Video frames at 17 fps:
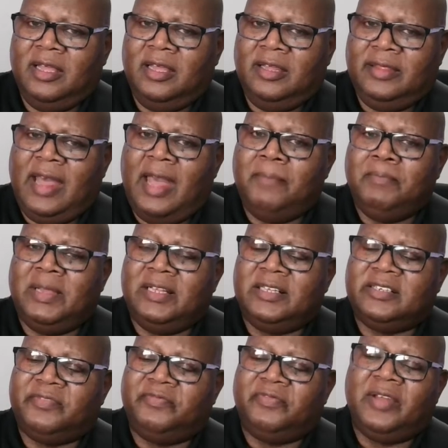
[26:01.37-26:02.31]
that
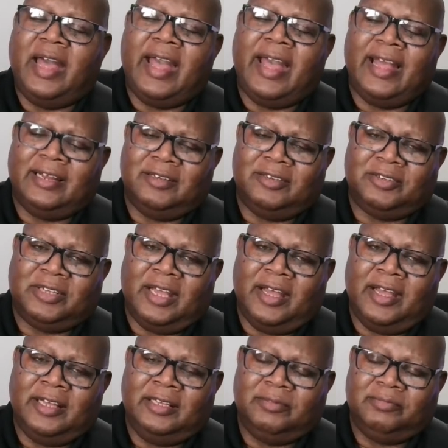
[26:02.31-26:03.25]
means flat,
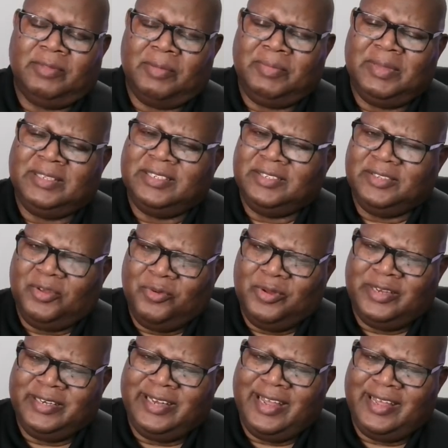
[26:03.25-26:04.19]
okay? That means it's
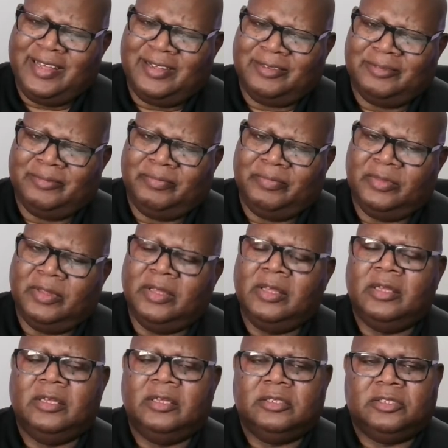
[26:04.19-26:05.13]
going down.
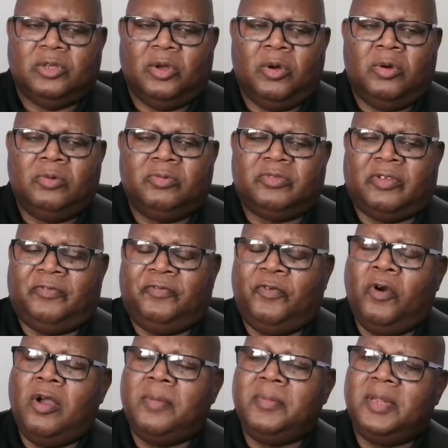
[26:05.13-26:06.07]
So the
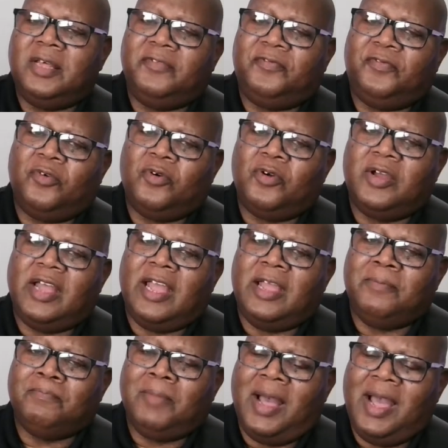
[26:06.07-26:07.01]
formula for
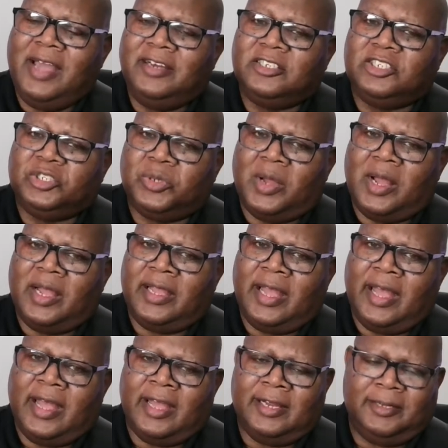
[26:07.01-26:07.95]
a minor
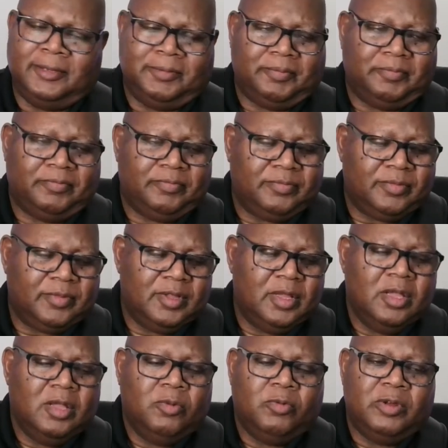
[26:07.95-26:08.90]
triad
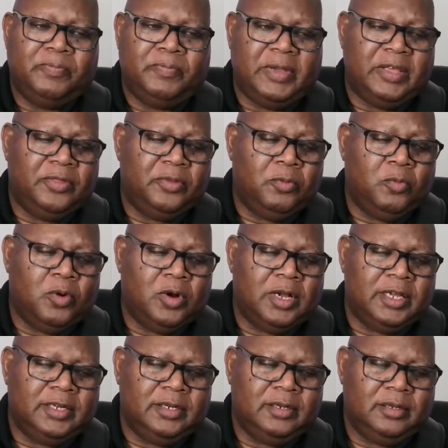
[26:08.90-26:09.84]
would be the
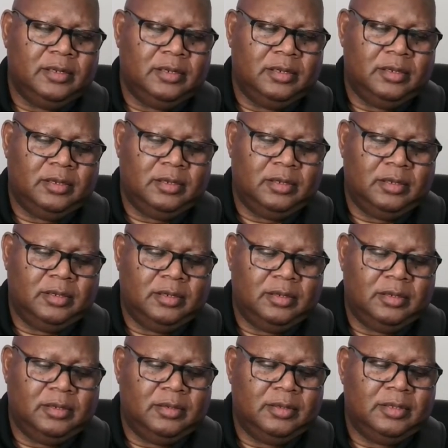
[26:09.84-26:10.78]
1,
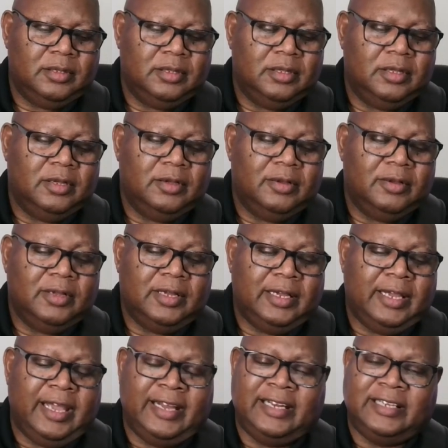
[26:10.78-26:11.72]

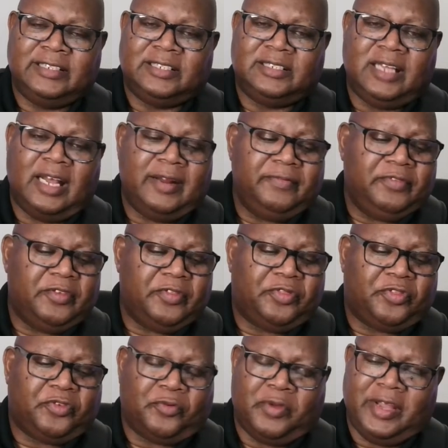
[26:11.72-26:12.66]
and instead of the
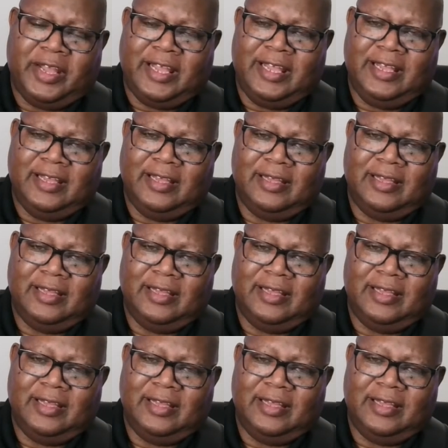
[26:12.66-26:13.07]
3,